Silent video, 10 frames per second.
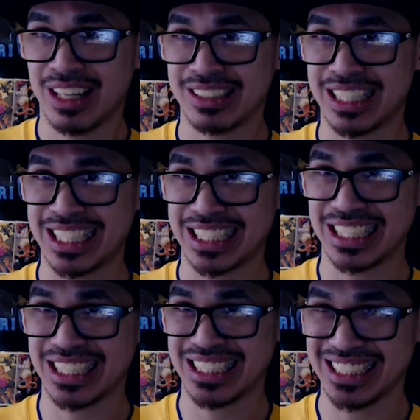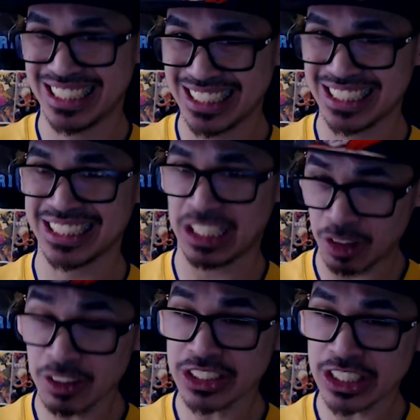like, it
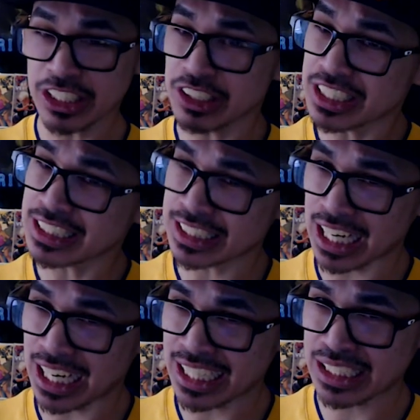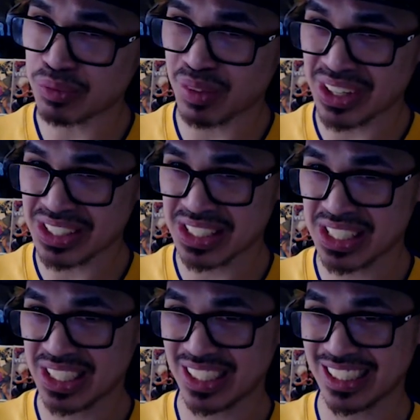hurts a little inside, but
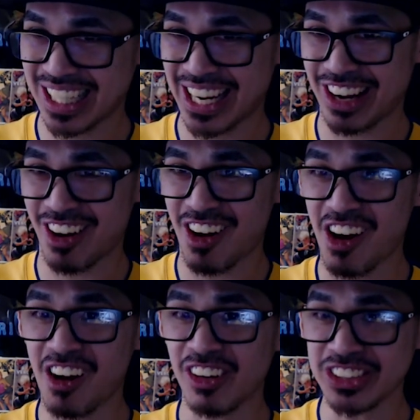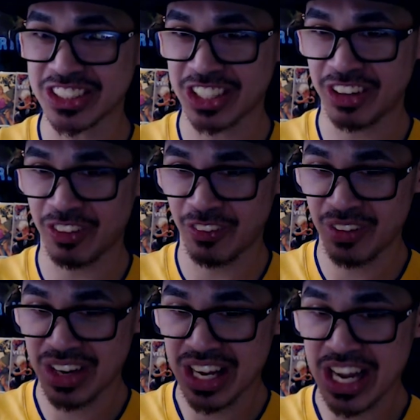like also
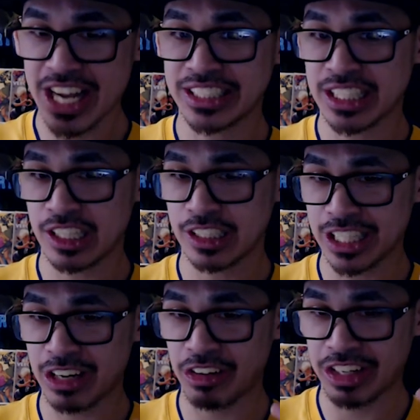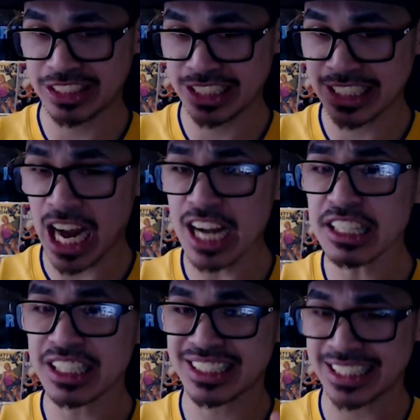it's hilarious. It's kind of
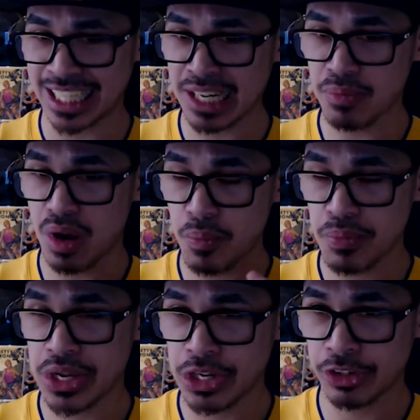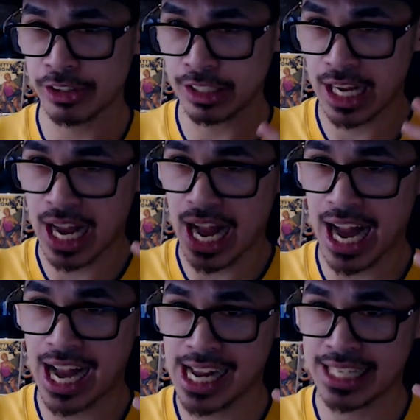the same appeal
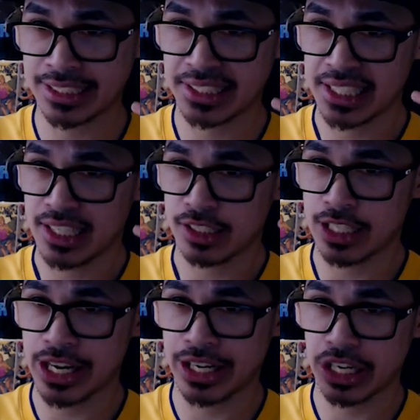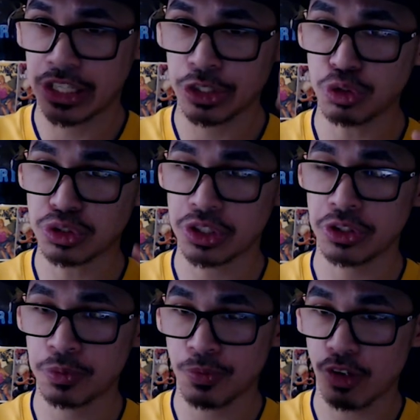as like
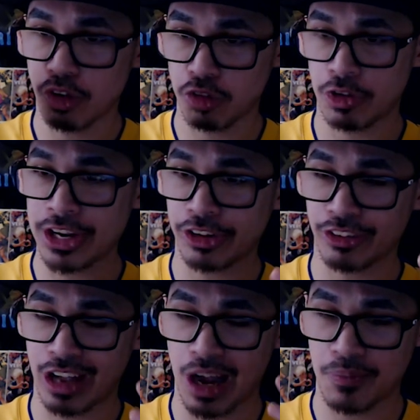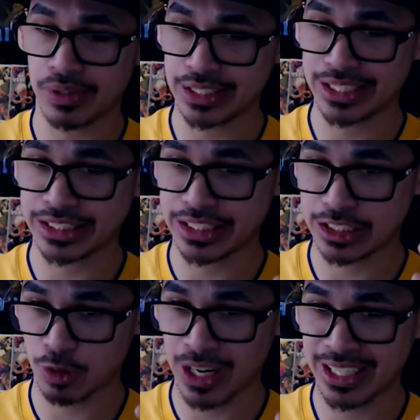YouTube fail compilations,
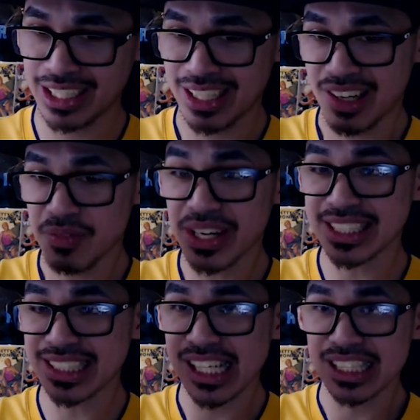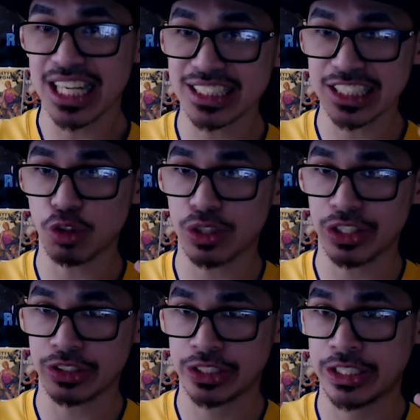right? Because that's literally
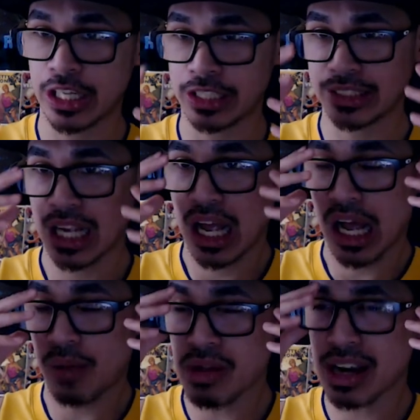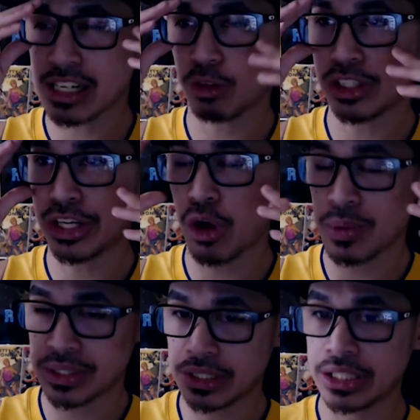all she does. I'm not going to really go
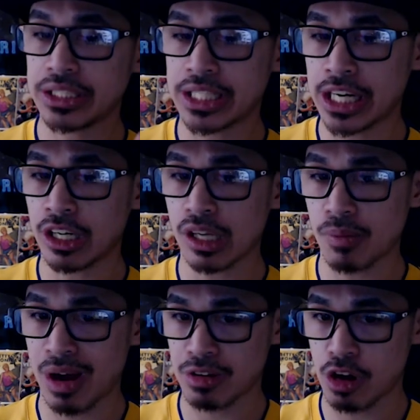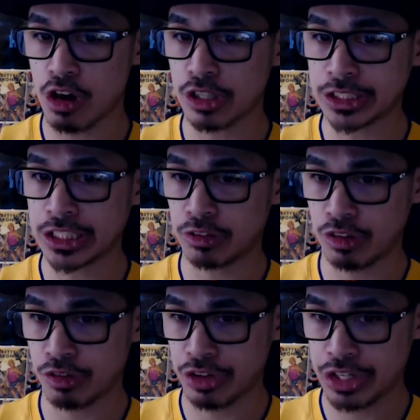into detail about all the
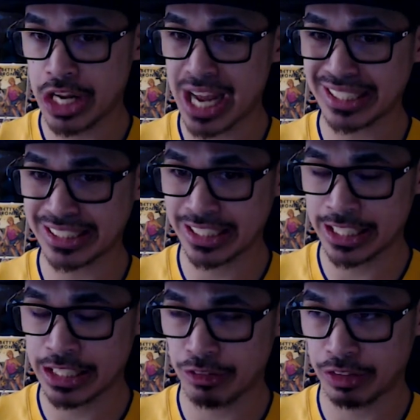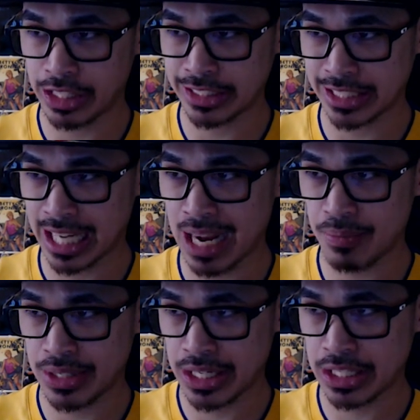different vignettes and the different things that
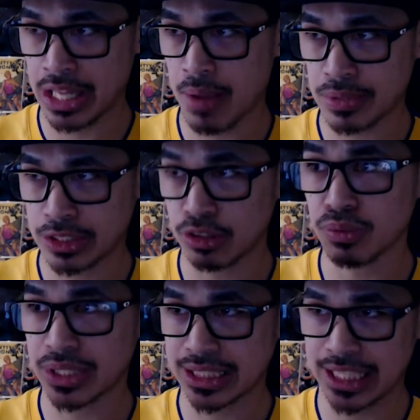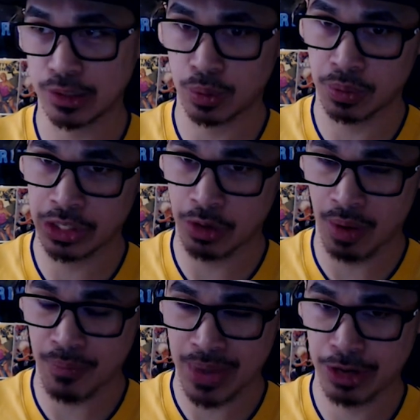happened in the episode because that's what, you know, my
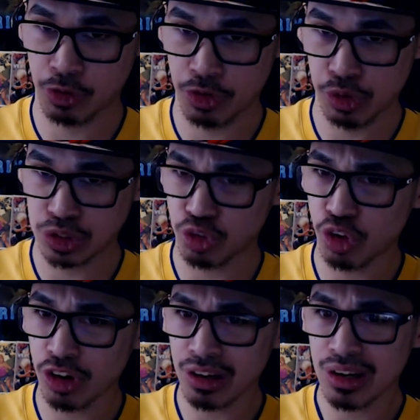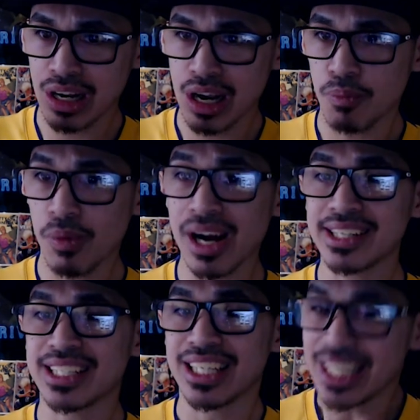main review is for.
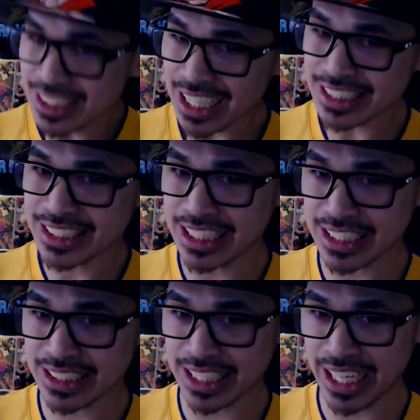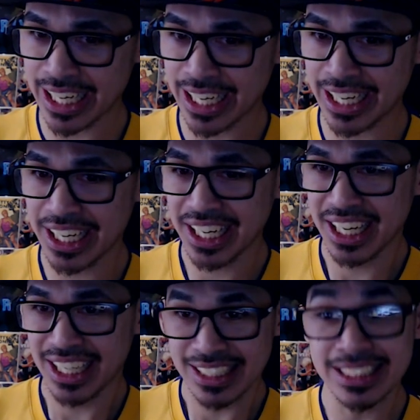But let's just say
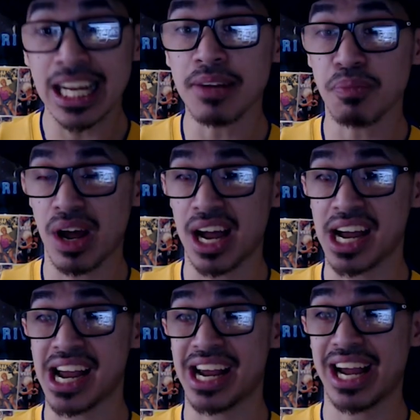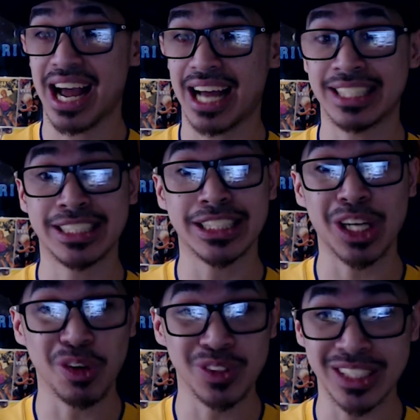Senpai uh,
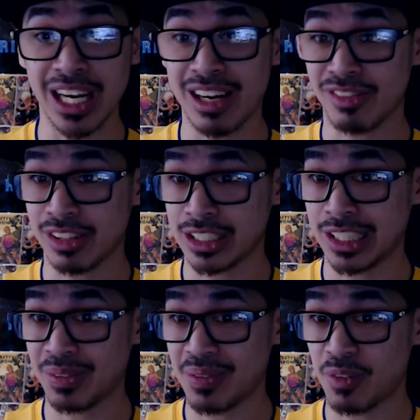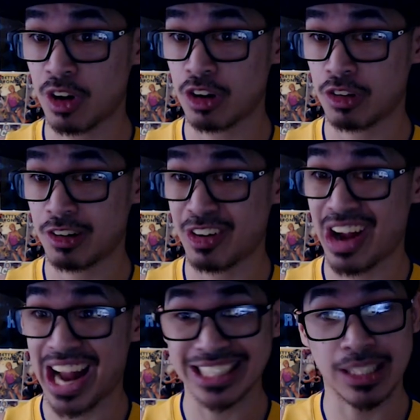shows off a little bit more of her
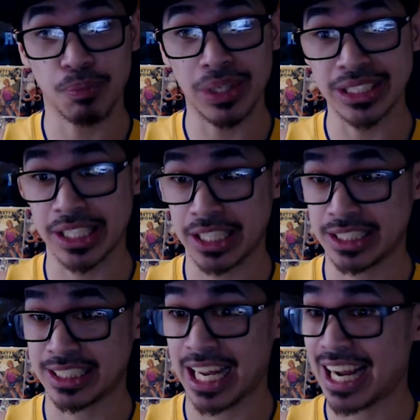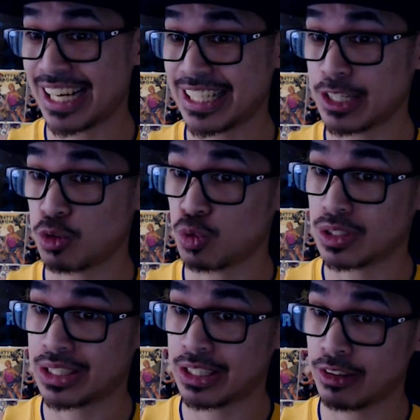exhibitionist side in one
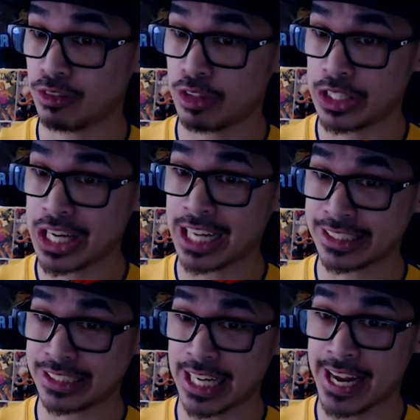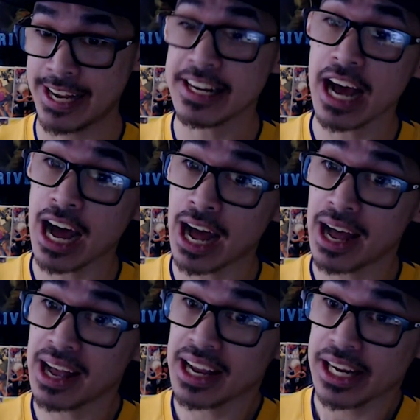of the vignettes. And, uh,
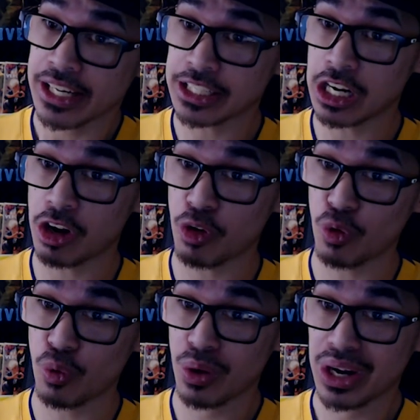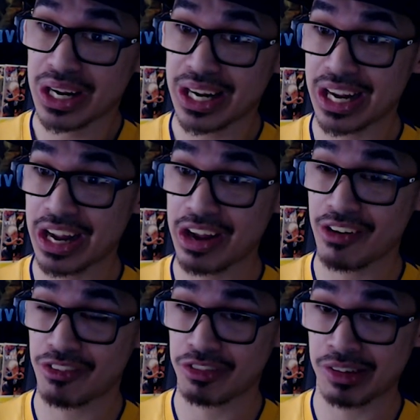you know, if